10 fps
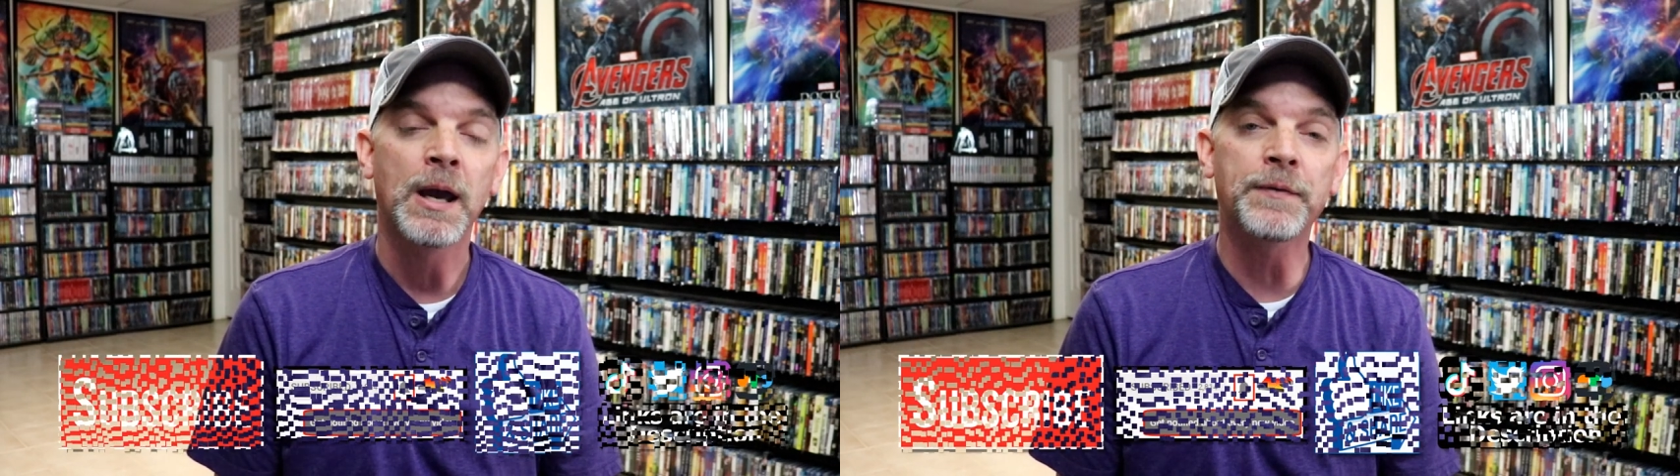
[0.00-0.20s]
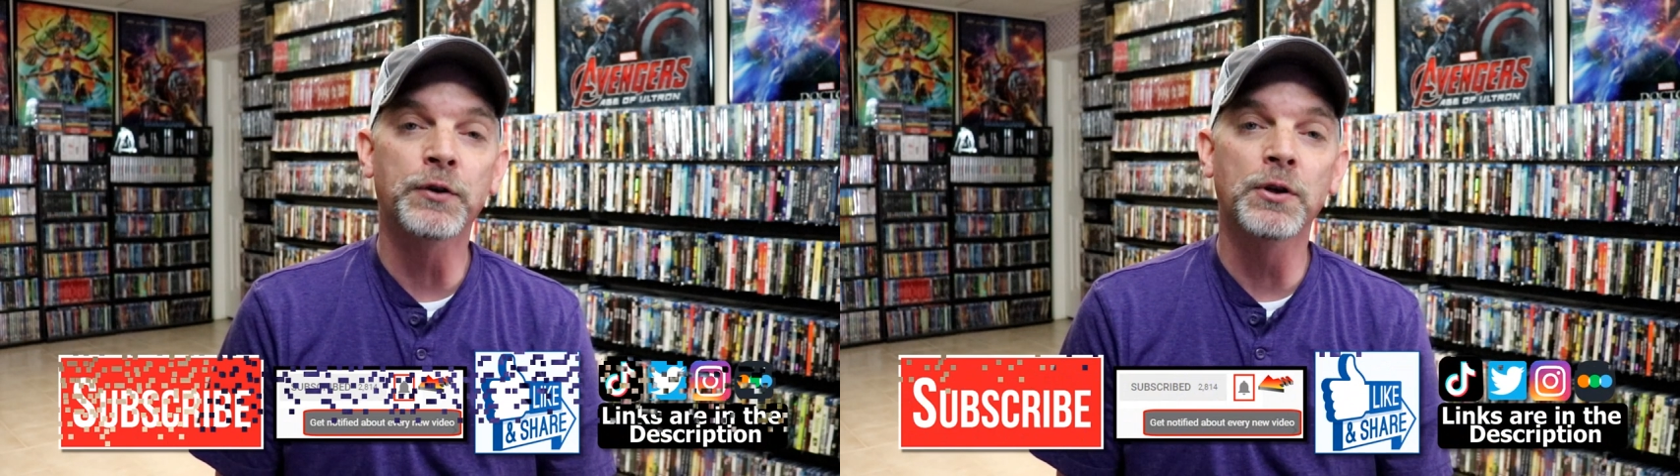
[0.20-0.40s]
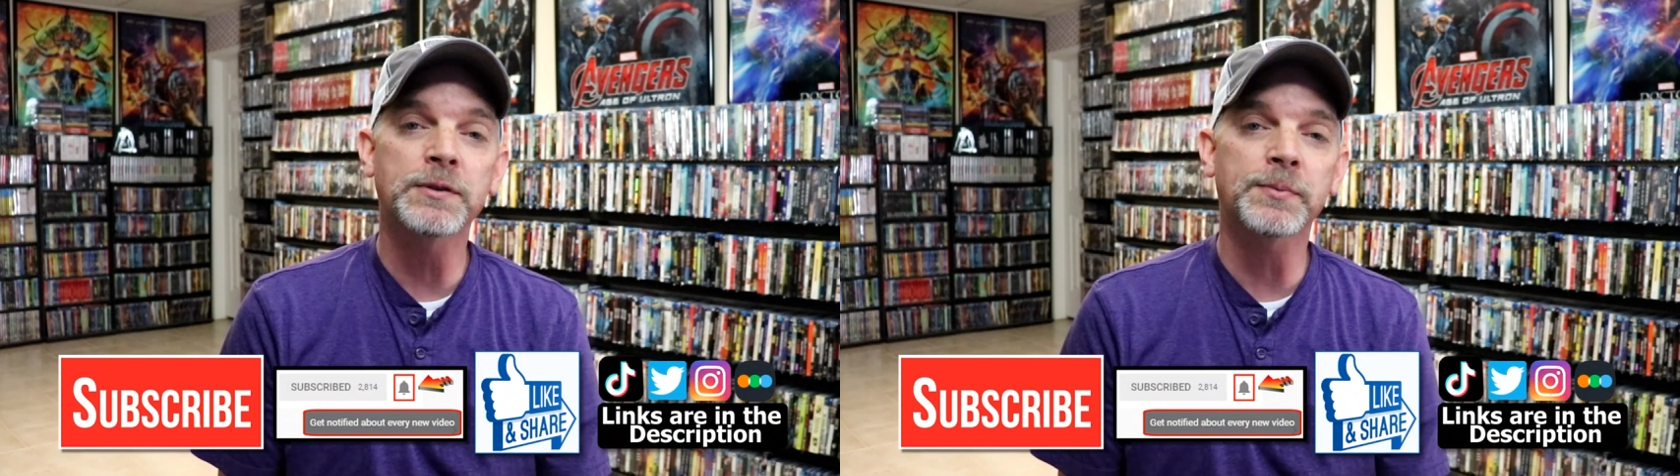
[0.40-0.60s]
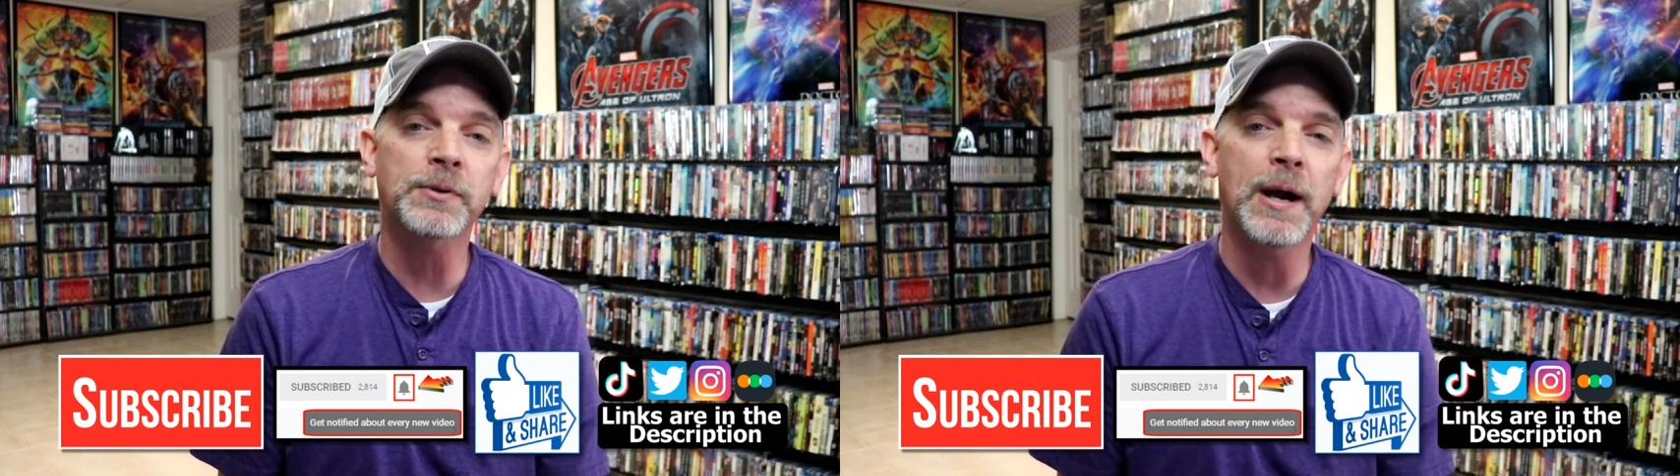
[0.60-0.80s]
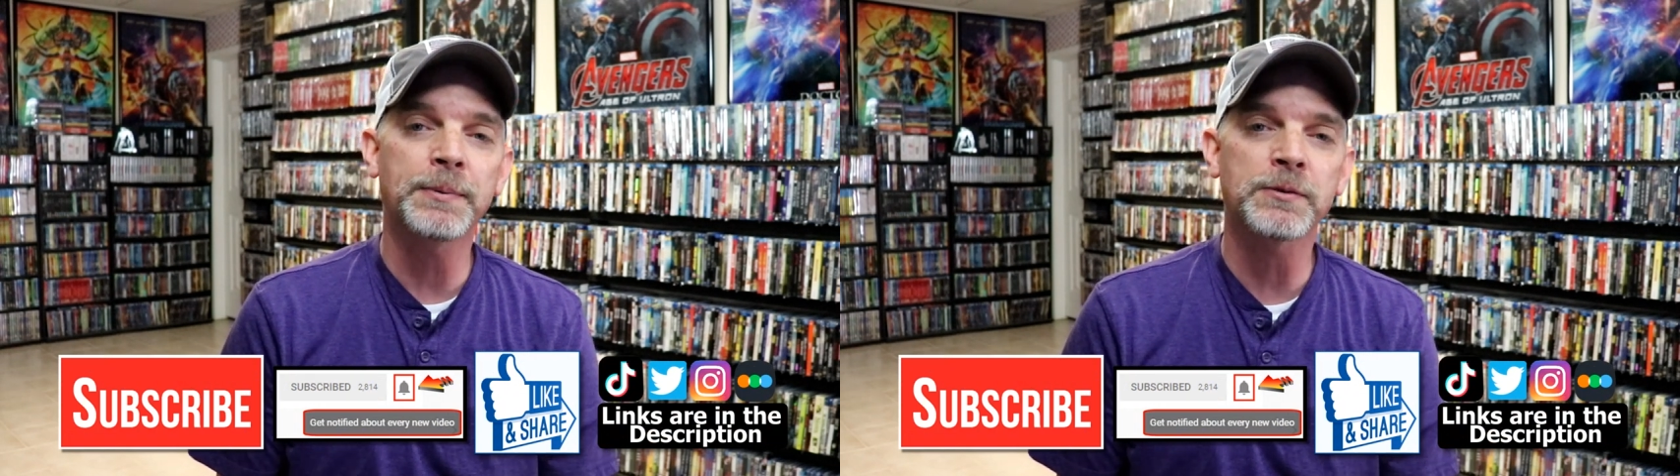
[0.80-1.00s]
If you do
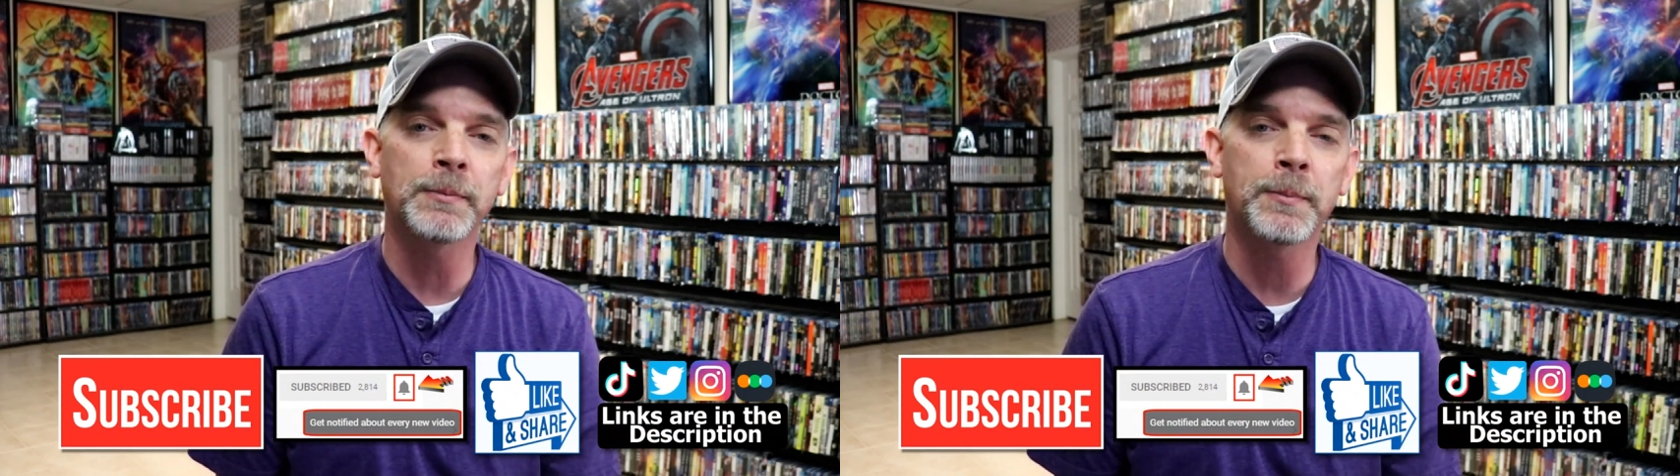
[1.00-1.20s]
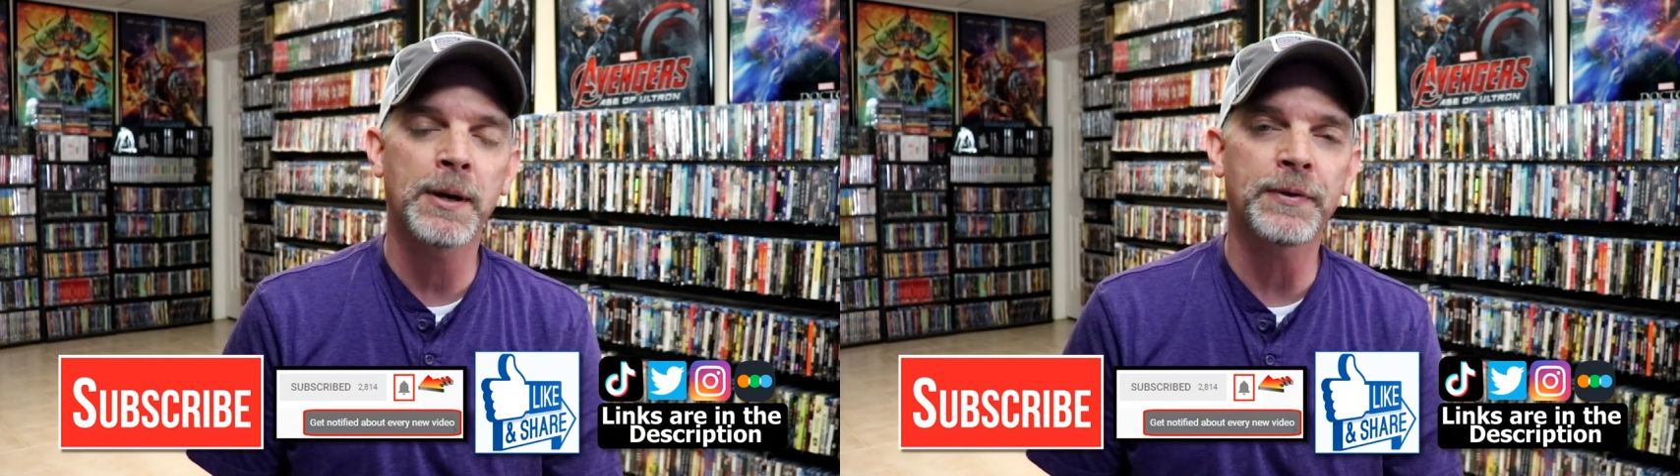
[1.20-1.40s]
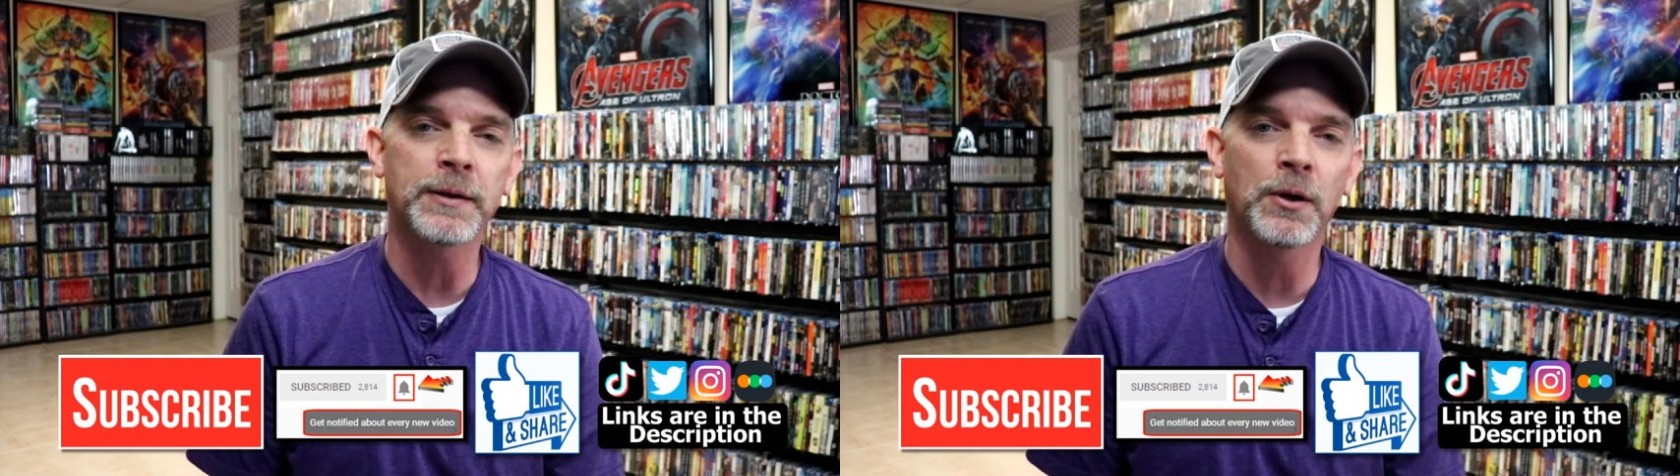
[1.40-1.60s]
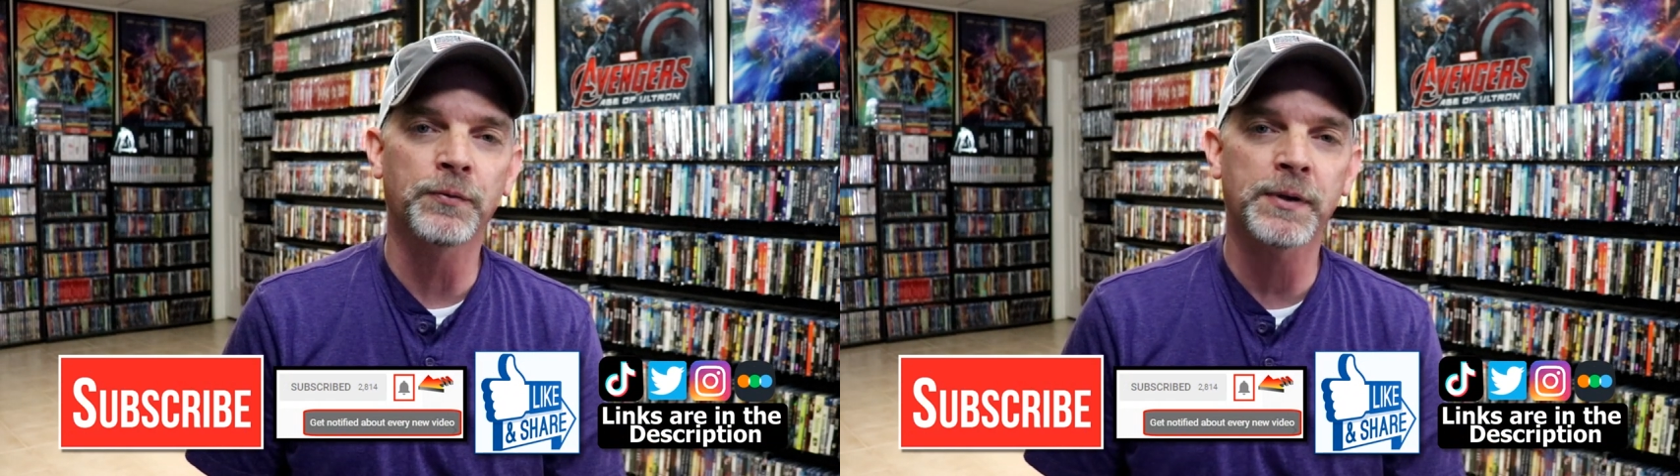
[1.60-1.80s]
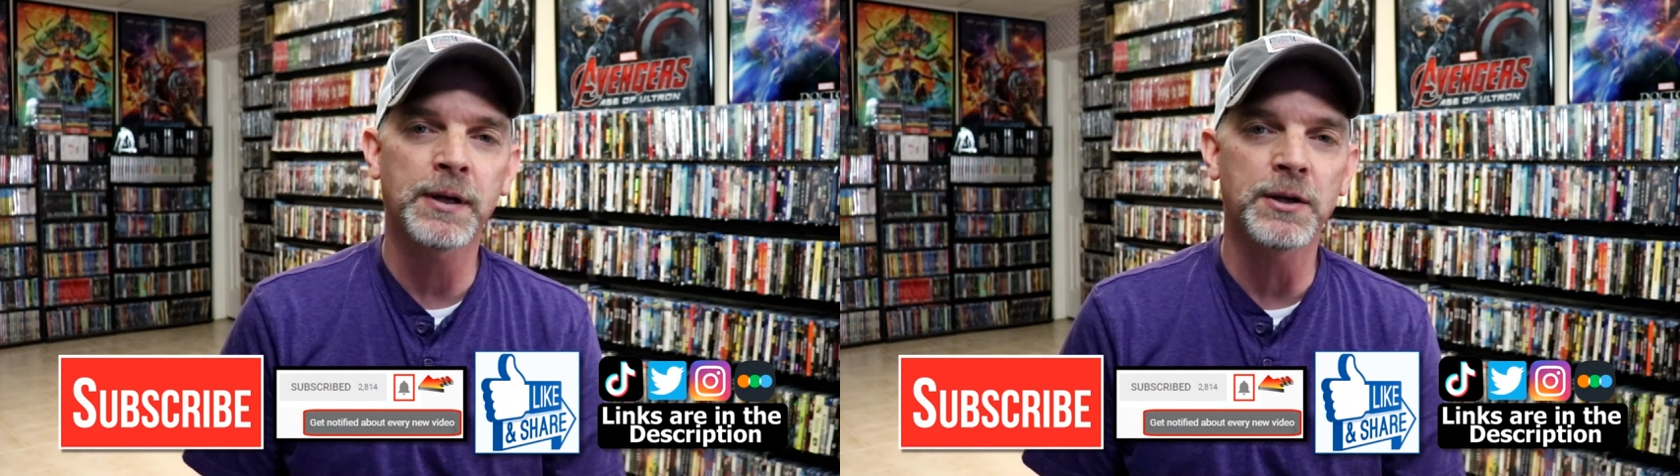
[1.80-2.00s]
subscribe, please remember to hit that
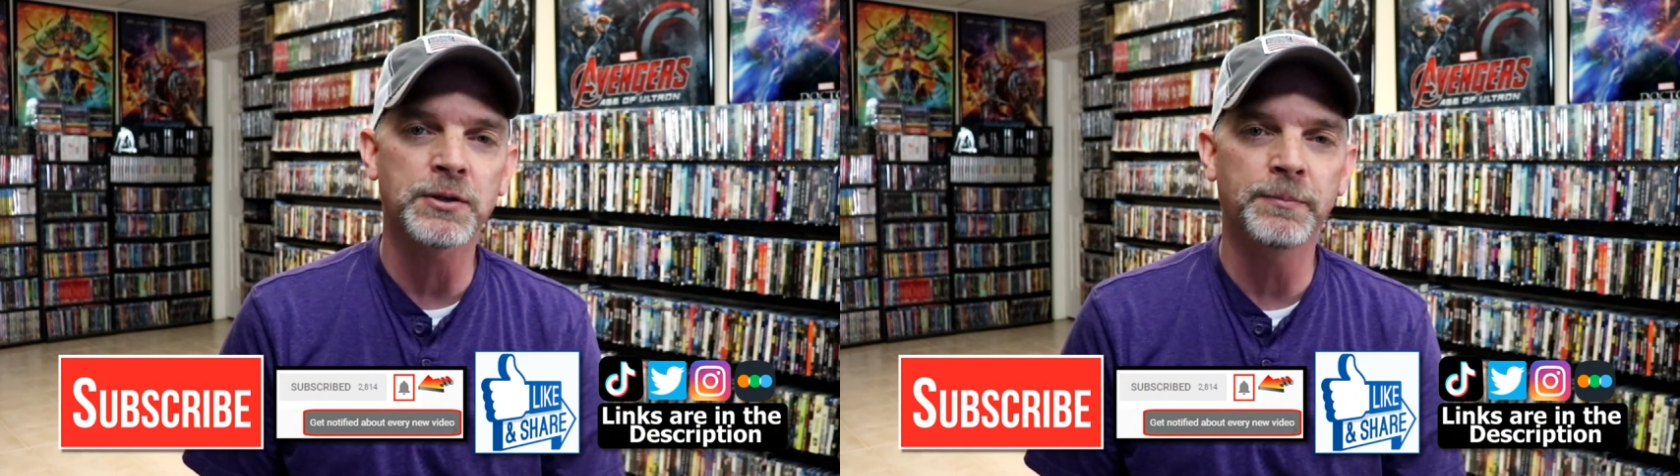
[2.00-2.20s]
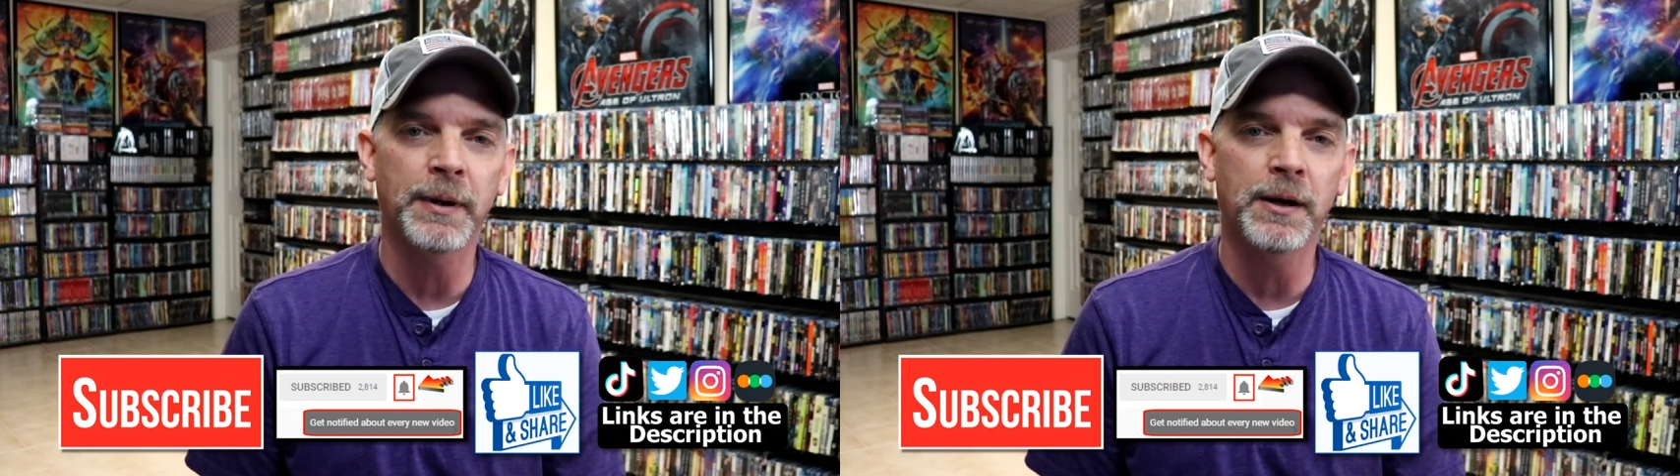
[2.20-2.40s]
notification